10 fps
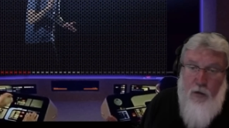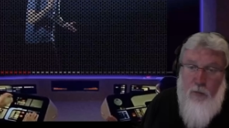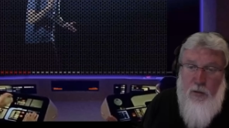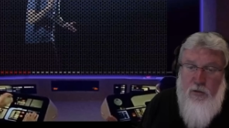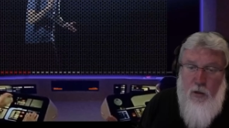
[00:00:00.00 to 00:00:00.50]
the
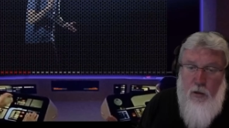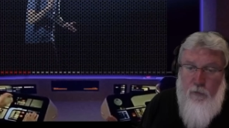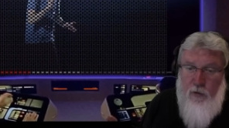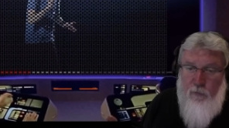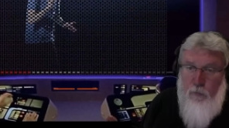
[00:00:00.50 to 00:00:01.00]
crumblies all
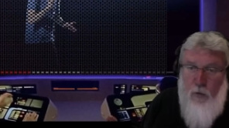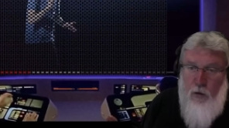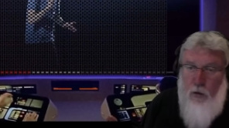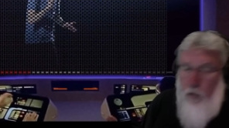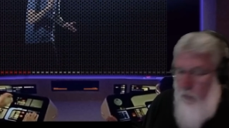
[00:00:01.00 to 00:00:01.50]
over you
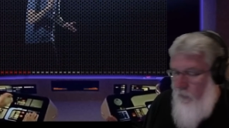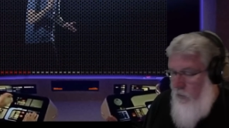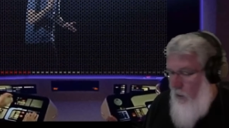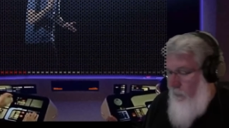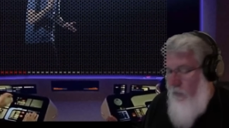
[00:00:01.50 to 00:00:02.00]
all, all over
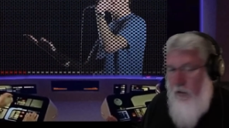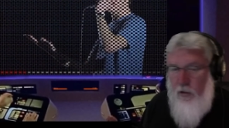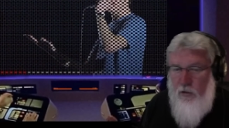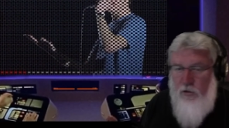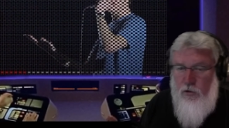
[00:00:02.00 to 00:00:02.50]
yourself.
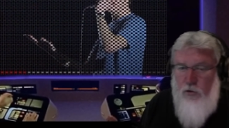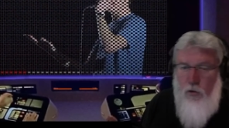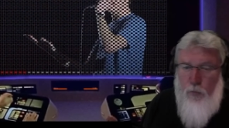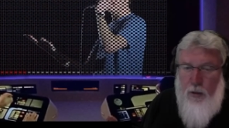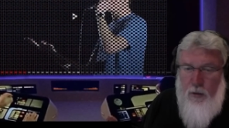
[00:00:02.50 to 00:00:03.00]
It is
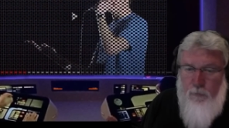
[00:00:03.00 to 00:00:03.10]
stupid.